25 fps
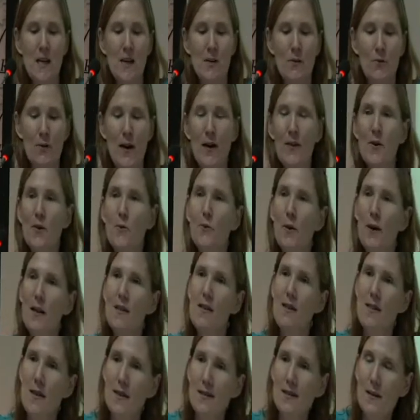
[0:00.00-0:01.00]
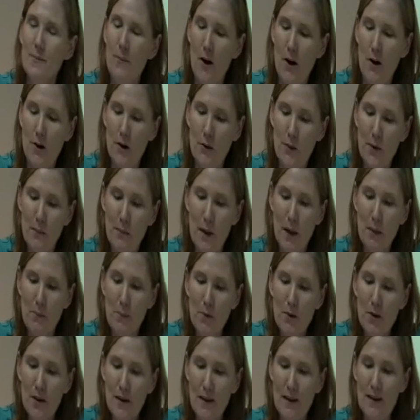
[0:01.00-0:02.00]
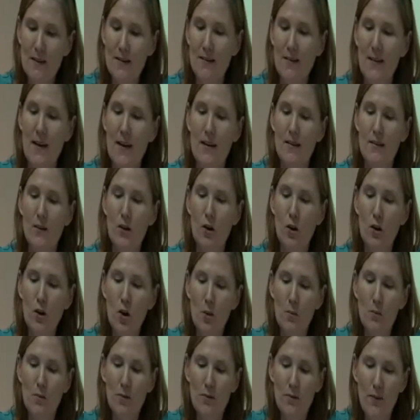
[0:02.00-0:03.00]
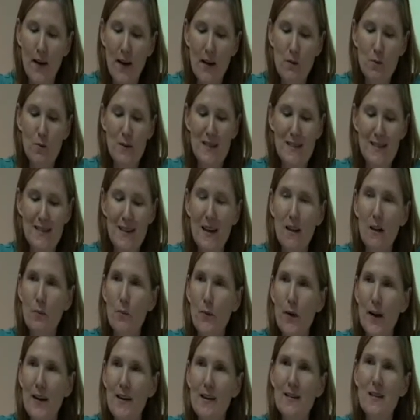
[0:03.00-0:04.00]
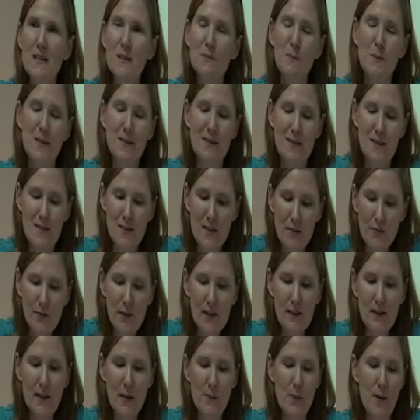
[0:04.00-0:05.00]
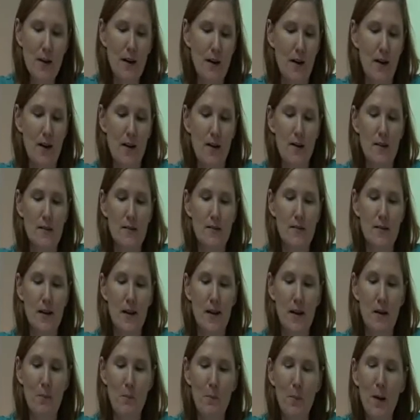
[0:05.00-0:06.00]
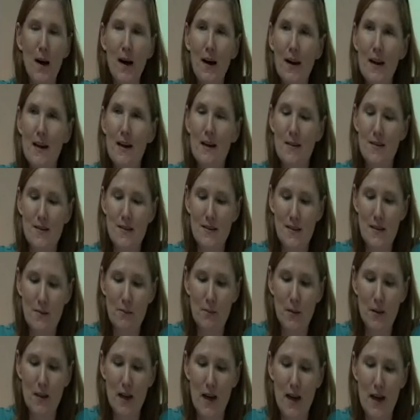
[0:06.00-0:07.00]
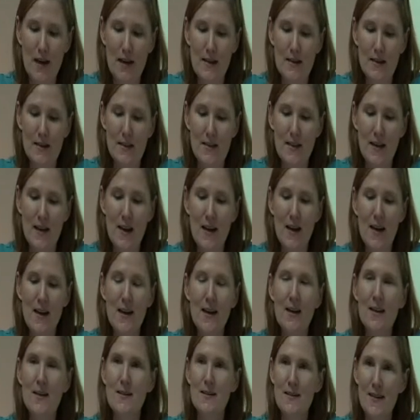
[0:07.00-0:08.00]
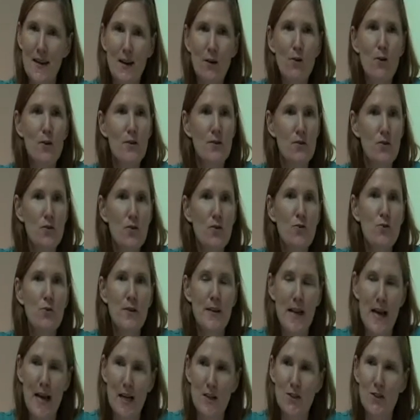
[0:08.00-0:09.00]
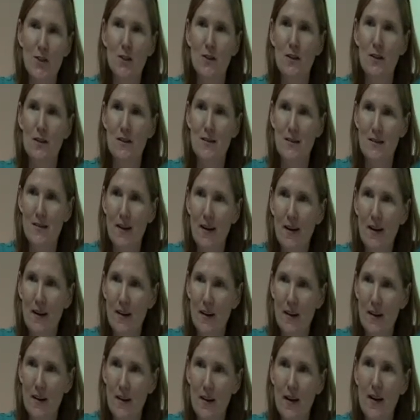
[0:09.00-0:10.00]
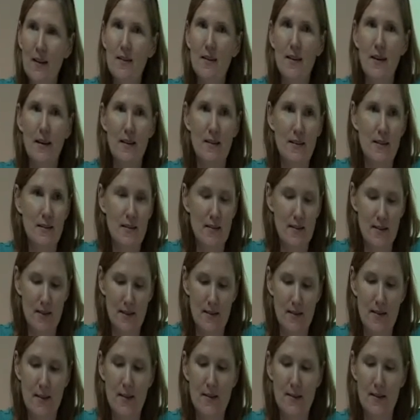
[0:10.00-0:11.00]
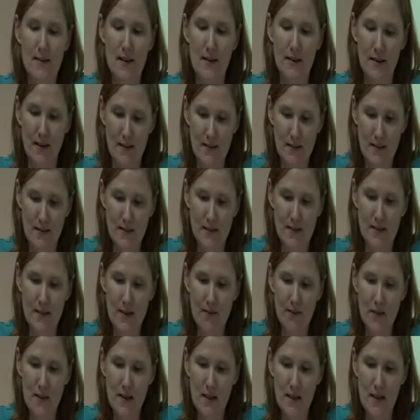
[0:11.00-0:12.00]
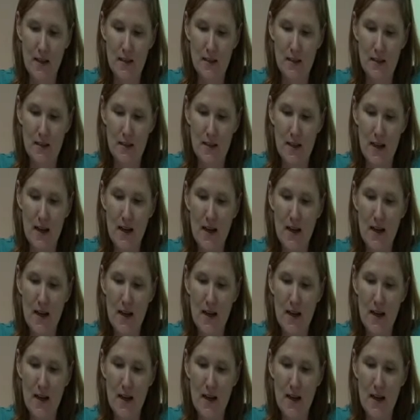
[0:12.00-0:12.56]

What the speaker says: Rather, one of the things I'm arguing in my book is that Collomb's FAN was celebrated specifically because it embodied and symbolized Senghor's new national aesthetic in the 1960s and 1970s,